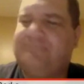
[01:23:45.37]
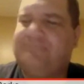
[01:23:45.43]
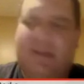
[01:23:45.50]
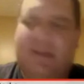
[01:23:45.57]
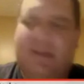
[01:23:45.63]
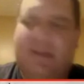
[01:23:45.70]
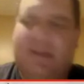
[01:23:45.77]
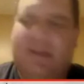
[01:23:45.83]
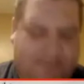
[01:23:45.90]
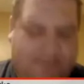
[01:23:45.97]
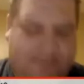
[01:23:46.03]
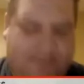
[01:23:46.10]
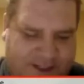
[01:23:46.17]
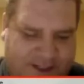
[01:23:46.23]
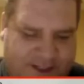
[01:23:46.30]
Get my
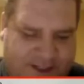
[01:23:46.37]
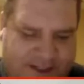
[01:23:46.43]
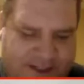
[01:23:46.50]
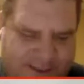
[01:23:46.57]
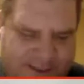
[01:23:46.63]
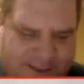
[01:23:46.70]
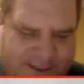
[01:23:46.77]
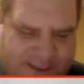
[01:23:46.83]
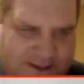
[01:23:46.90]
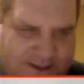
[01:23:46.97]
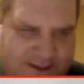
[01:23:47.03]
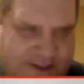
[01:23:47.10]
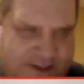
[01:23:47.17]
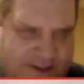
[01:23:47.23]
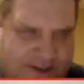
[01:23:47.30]
energy.
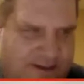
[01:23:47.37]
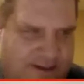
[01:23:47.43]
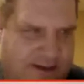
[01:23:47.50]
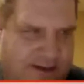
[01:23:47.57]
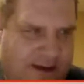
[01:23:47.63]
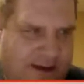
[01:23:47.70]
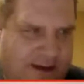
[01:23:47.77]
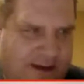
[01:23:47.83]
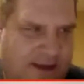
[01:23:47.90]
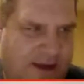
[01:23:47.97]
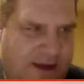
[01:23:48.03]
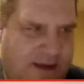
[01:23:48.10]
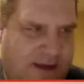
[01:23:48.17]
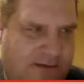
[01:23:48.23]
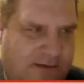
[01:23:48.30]
And
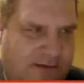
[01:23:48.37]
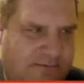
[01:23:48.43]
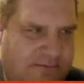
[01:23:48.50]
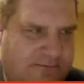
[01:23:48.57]
then